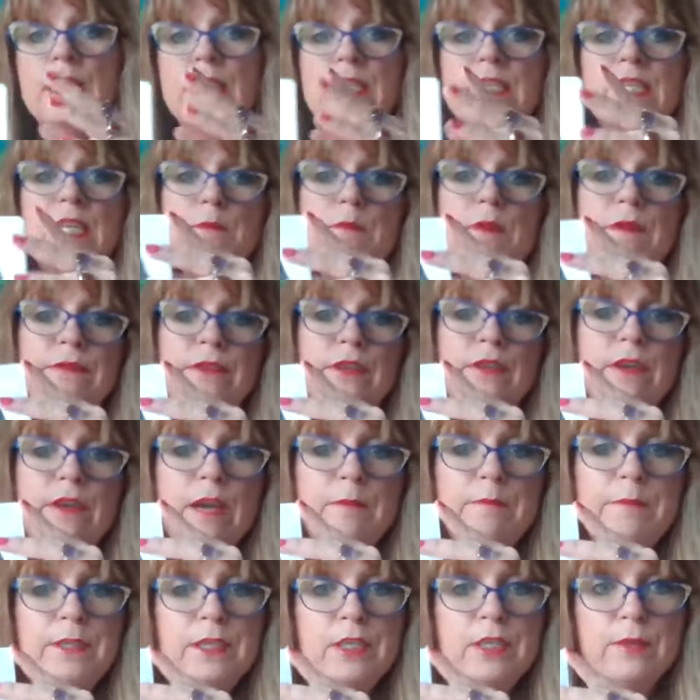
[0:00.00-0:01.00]
Some of you
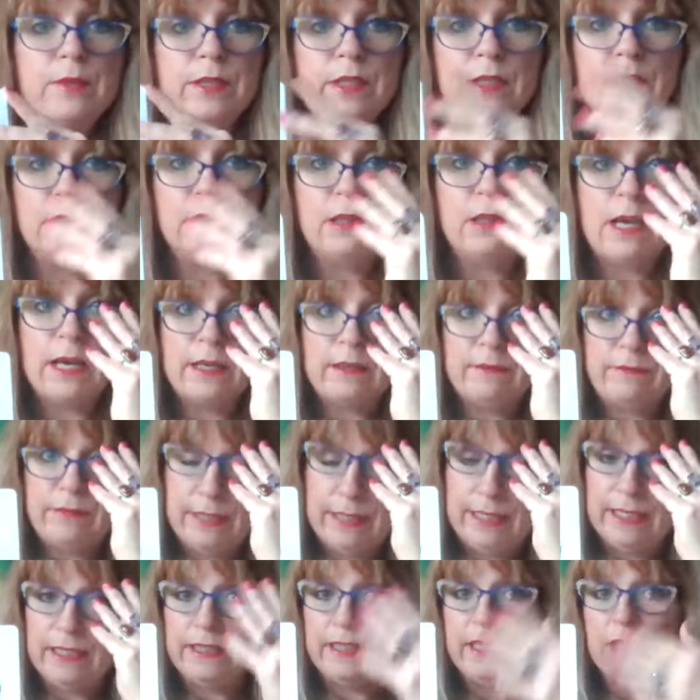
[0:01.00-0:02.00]
have been doing a lot of
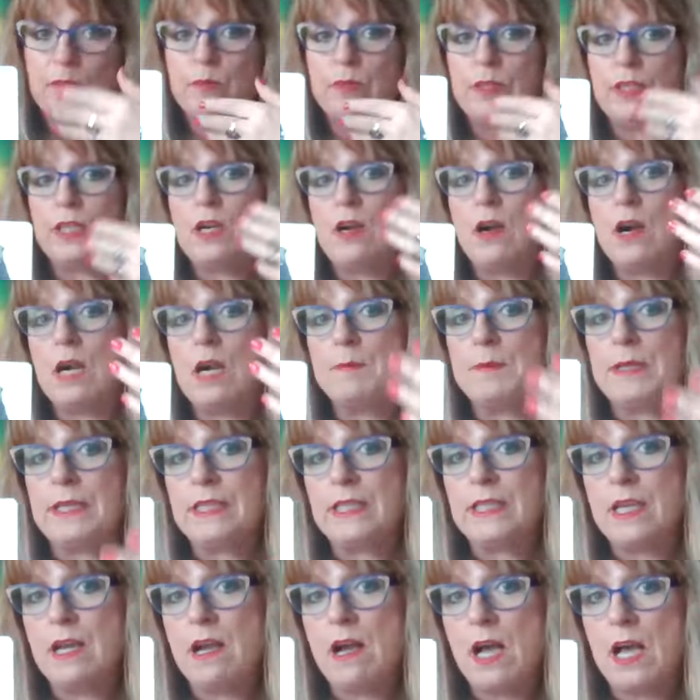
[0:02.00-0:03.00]
healing with
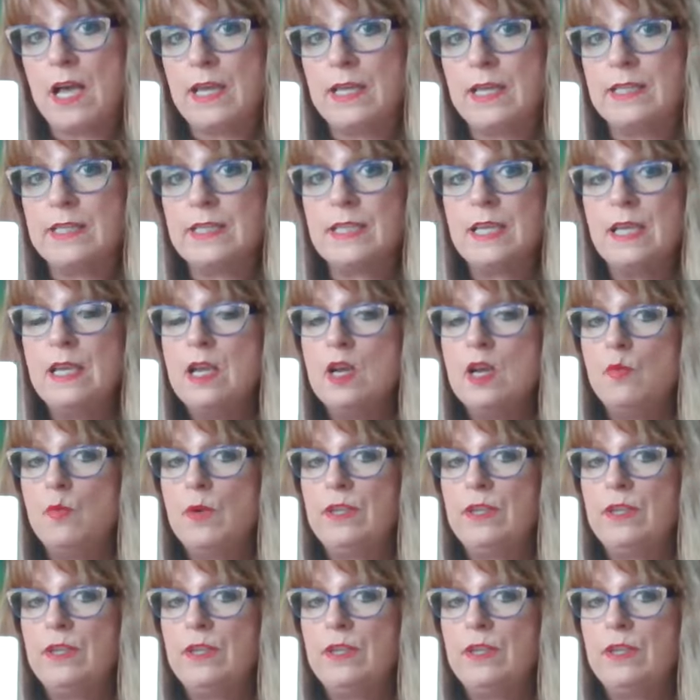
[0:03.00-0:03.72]
karmic ties,